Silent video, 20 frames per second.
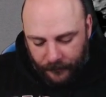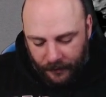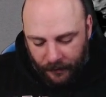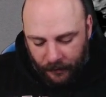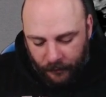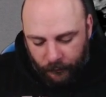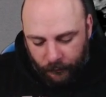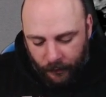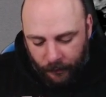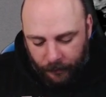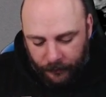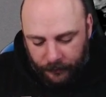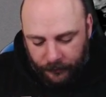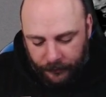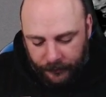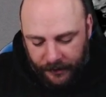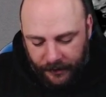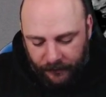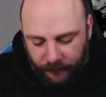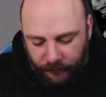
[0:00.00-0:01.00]
what we're
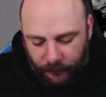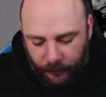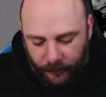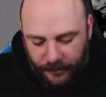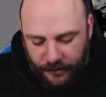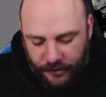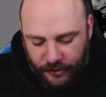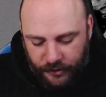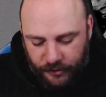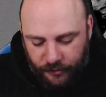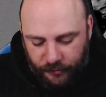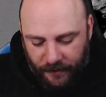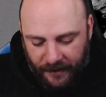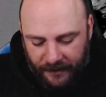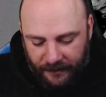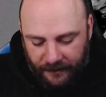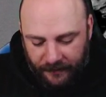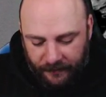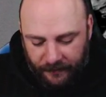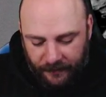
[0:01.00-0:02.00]
looking for is
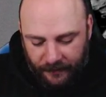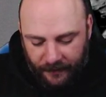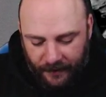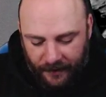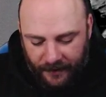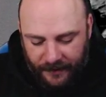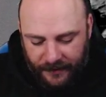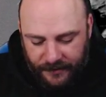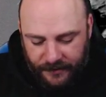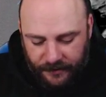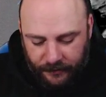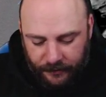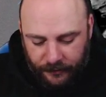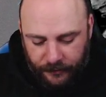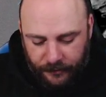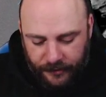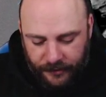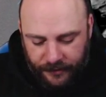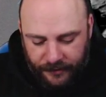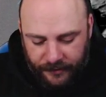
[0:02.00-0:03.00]
straight line
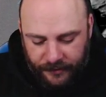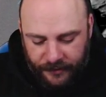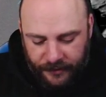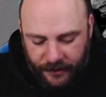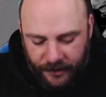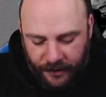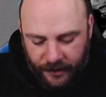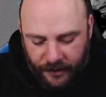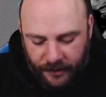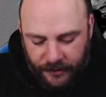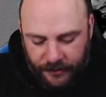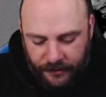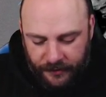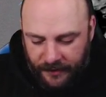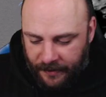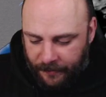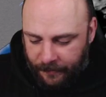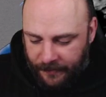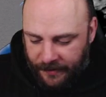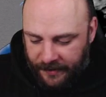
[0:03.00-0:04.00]
solutions. So
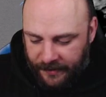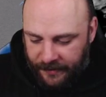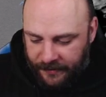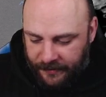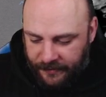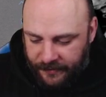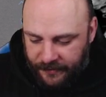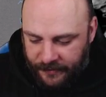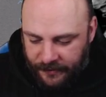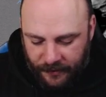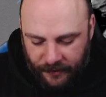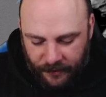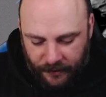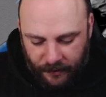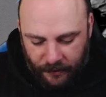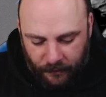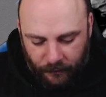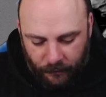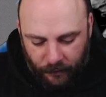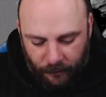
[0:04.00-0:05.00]
that means
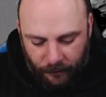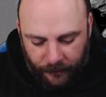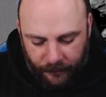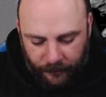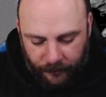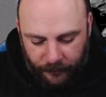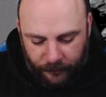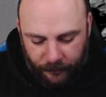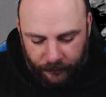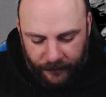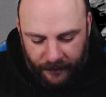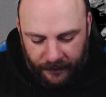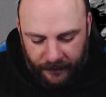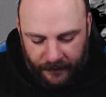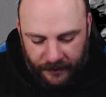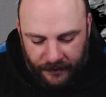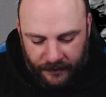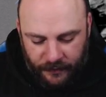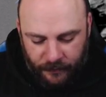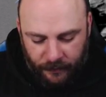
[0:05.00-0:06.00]
what we're doing
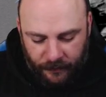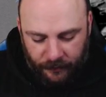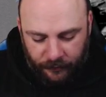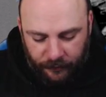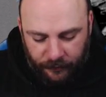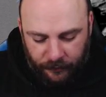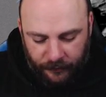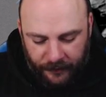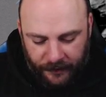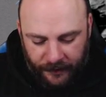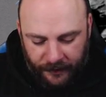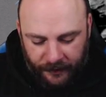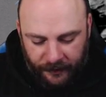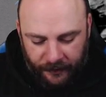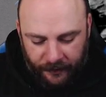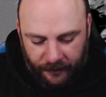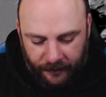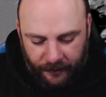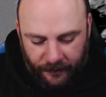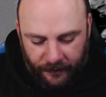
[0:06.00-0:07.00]
is we're looking